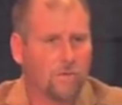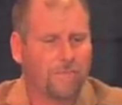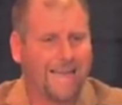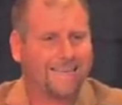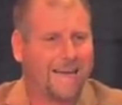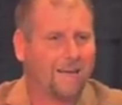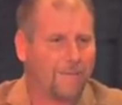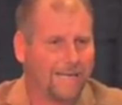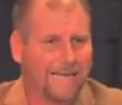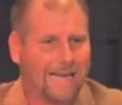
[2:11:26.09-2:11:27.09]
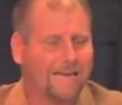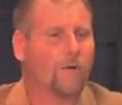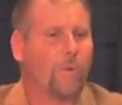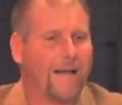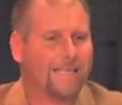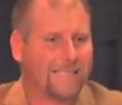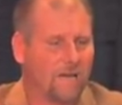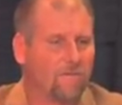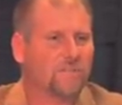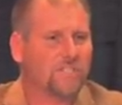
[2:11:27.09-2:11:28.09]
My God, why hast
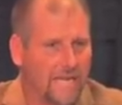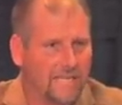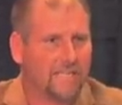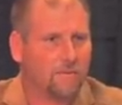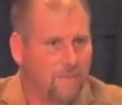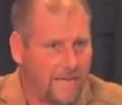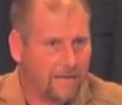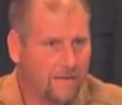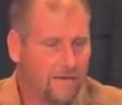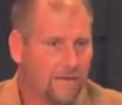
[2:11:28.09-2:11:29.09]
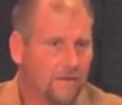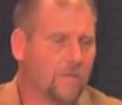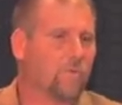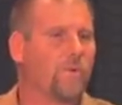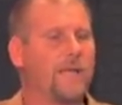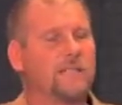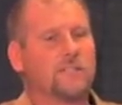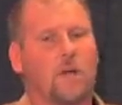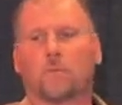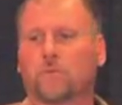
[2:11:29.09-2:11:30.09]
thou forsaken me? You read Psalm